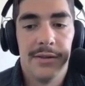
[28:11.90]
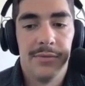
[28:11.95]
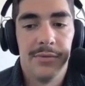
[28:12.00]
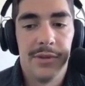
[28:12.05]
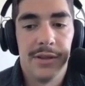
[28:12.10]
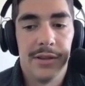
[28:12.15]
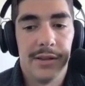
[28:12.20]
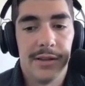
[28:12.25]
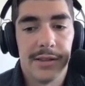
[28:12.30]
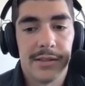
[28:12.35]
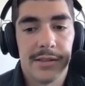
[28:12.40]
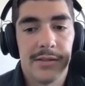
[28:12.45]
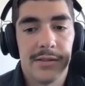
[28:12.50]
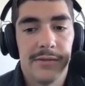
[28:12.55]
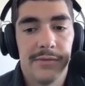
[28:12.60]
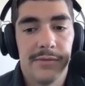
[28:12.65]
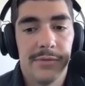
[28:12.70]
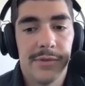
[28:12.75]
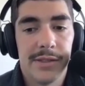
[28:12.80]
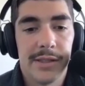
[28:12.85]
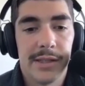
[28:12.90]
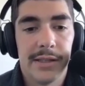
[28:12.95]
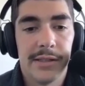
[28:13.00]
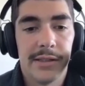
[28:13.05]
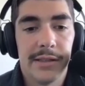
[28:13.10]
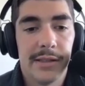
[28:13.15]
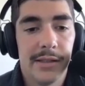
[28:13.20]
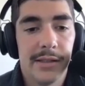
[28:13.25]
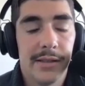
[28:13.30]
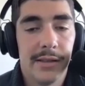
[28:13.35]
with lots of
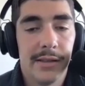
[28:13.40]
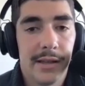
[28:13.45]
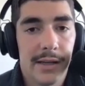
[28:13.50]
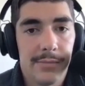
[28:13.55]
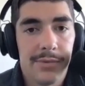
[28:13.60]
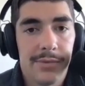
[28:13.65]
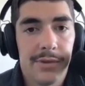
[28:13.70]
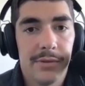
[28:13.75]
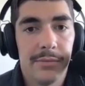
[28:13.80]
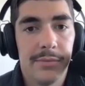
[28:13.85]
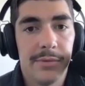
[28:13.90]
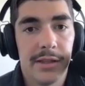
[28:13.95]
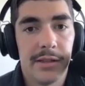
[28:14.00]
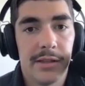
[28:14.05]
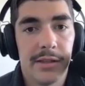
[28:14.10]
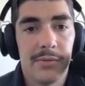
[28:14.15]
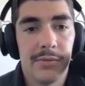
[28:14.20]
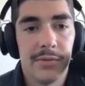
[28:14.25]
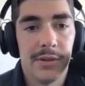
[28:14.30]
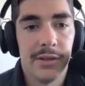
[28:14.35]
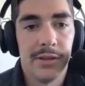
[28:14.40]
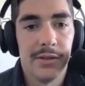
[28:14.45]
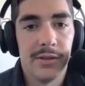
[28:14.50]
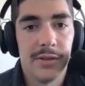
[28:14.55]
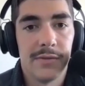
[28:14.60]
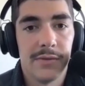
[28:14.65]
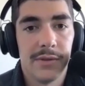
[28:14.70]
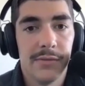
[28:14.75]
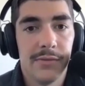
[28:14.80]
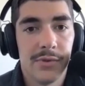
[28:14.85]
misallocated capital, but then really
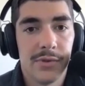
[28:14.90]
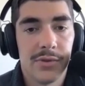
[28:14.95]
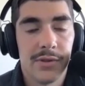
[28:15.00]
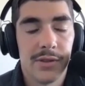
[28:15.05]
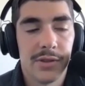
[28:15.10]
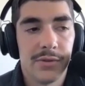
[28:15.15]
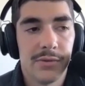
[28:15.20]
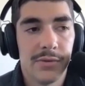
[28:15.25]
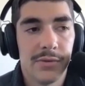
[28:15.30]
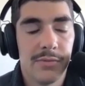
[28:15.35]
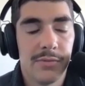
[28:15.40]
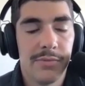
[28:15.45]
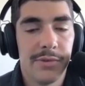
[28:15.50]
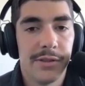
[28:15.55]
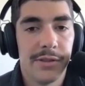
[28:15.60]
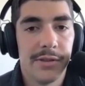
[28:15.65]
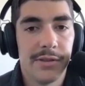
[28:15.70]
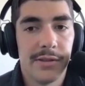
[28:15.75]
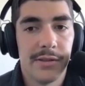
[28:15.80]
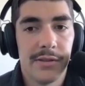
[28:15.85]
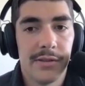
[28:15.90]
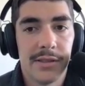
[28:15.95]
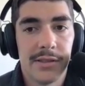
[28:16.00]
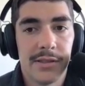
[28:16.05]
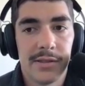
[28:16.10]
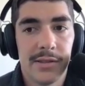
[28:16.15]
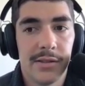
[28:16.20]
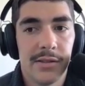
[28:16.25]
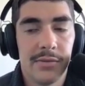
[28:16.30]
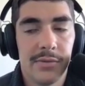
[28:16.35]
useful infrastructure was built. So that's
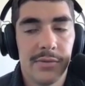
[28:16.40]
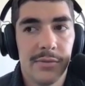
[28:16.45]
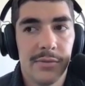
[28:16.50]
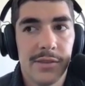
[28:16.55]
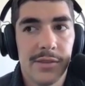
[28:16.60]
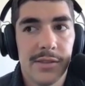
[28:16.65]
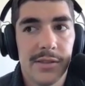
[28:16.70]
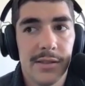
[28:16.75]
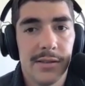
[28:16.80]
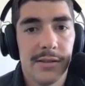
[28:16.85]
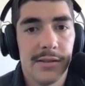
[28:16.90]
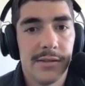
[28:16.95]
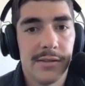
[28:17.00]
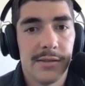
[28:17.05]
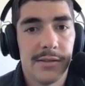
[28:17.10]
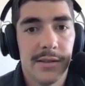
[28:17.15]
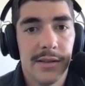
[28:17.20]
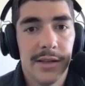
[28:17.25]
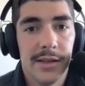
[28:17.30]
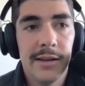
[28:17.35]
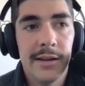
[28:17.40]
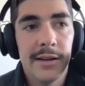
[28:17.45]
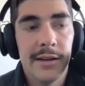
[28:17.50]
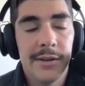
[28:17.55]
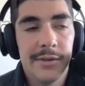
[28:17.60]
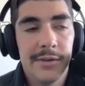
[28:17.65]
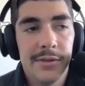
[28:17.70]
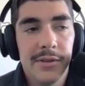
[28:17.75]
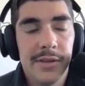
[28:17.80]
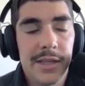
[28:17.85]
kind of the way we see it, is
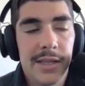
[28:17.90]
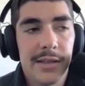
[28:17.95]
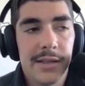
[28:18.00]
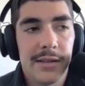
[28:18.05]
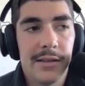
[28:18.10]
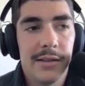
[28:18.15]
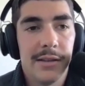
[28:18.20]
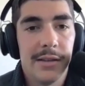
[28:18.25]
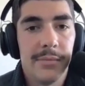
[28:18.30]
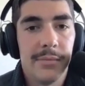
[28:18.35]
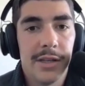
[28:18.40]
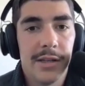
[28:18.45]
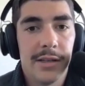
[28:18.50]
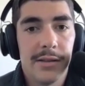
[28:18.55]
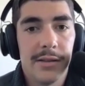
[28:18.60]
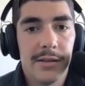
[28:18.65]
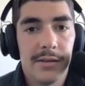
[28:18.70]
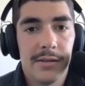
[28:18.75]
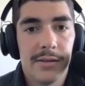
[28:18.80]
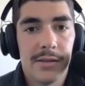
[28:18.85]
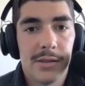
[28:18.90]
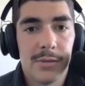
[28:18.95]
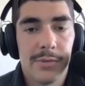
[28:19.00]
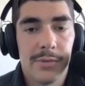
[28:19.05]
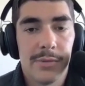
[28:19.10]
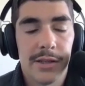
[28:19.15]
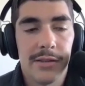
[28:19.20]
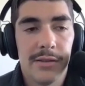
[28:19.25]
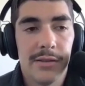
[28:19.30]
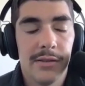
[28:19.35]
you can't eliminate the
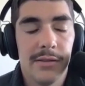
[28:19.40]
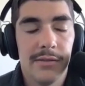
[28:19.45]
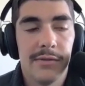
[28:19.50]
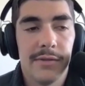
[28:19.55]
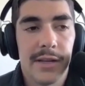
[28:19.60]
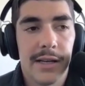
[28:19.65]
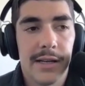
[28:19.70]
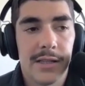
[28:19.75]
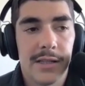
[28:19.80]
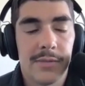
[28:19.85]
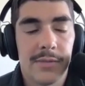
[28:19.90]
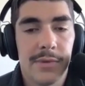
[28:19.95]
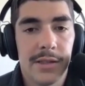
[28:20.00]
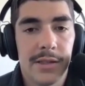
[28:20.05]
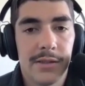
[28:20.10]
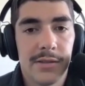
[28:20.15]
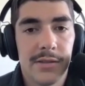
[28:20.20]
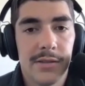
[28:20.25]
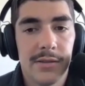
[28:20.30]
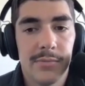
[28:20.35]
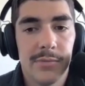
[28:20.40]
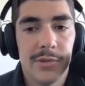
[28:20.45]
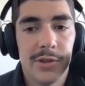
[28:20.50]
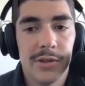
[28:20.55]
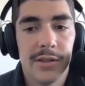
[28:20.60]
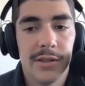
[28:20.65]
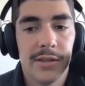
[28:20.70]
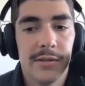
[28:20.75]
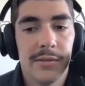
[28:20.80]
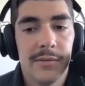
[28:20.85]
speculative aspects of the
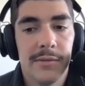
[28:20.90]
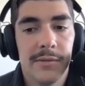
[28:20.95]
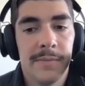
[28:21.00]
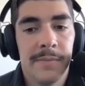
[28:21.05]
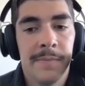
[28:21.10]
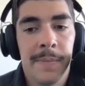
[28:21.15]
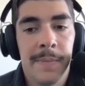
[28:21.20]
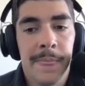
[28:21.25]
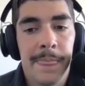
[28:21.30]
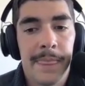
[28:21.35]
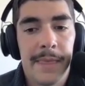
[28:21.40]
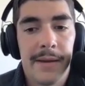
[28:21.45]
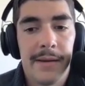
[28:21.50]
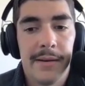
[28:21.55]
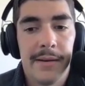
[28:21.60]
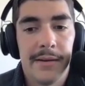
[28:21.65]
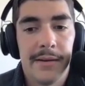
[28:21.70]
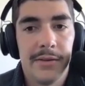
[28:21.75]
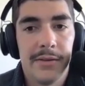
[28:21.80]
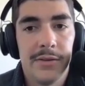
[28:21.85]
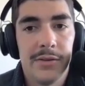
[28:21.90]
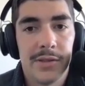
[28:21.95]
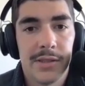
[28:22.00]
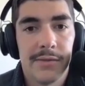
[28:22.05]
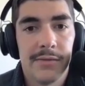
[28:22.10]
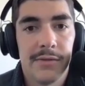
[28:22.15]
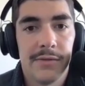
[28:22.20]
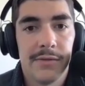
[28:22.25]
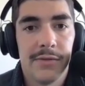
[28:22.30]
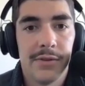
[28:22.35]
market. You just
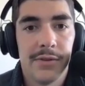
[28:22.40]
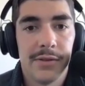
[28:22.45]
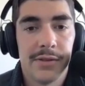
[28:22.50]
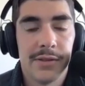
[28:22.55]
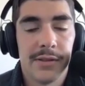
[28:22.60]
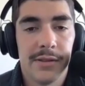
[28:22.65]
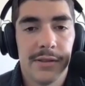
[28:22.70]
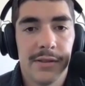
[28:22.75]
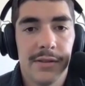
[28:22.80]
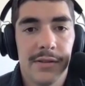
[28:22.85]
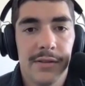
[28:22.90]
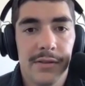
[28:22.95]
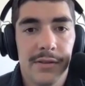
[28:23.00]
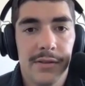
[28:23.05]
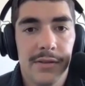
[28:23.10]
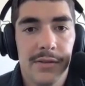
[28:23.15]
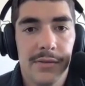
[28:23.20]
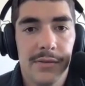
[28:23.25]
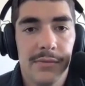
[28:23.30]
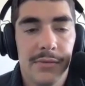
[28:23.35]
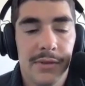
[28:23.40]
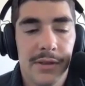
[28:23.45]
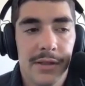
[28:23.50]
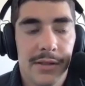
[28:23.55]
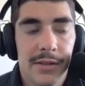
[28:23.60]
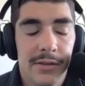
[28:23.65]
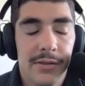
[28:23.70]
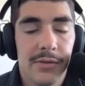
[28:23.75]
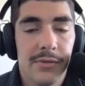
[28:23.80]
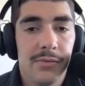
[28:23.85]
have to focus on the
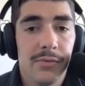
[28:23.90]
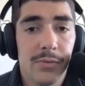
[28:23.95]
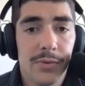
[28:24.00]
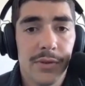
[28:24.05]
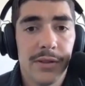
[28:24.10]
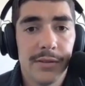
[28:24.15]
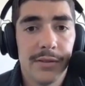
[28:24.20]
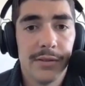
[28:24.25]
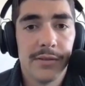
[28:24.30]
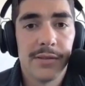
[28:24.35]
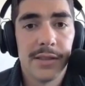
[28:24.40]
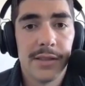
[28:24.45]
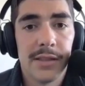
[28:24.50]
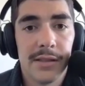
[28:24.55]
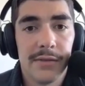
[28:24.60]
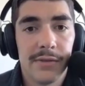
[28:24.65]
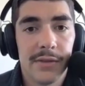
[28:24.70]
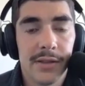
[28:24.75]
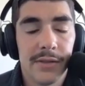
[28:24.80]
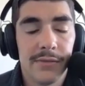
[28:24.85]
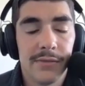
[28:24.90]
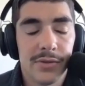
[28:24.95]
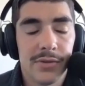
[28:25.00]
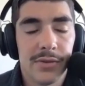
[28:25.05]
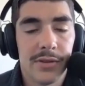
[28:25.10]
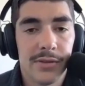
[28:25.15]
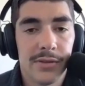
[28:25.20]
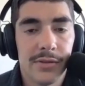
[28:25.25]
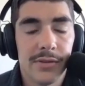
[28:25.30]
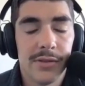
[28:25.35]
real significant
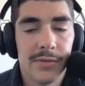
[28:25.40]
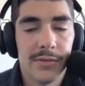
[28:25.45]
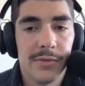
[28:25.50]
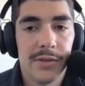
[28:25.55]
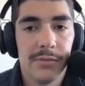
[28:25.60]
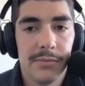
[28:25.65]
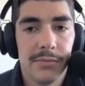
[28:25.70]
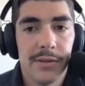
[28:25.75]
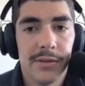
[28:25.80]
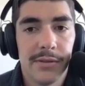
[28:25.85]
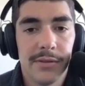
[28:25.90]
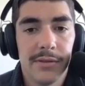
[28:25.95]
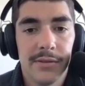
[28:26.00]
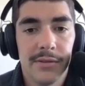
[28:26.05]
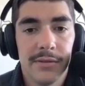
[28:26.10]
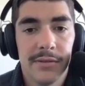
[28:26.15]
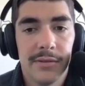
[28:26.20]
infrastructure that's being built.